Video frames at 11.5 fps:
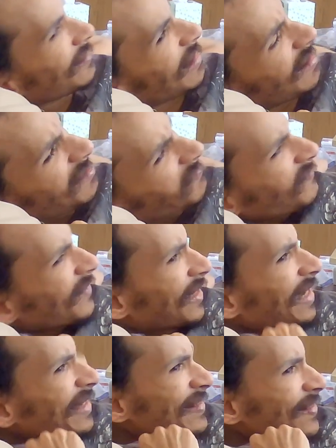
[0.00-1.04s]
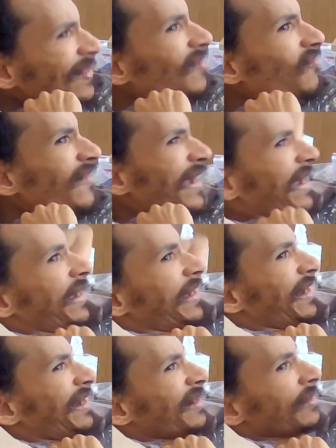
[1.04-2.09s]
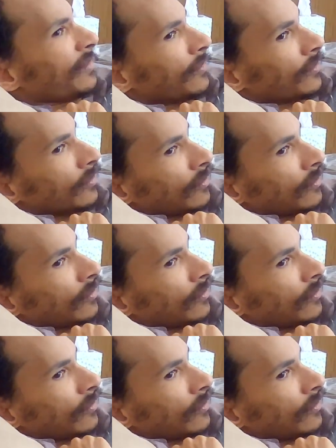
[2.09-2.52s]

Dom gets the win.